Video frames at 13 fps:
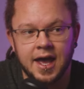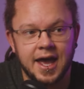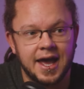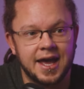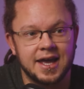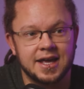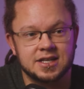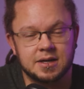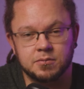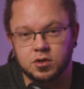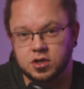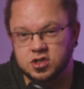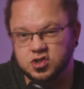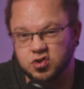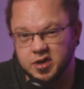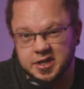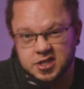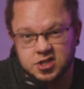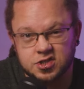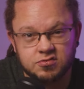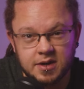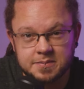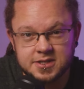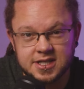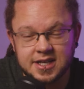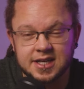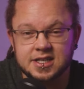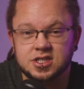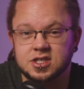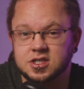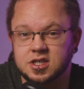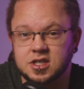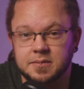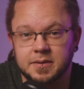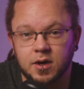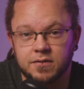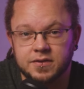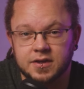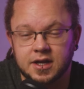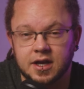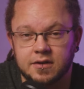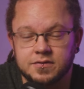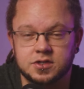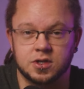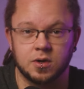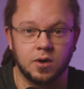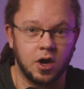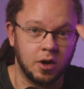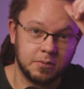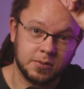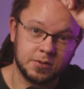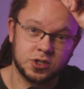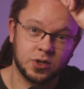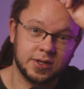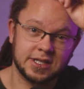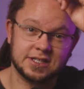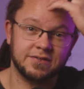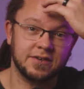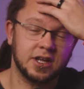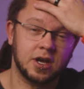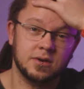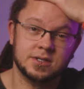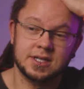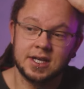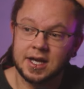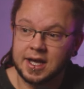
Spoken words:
And I'm not going to try and script it. It's just going to be off the cuff. So I hope you enjoy these videos.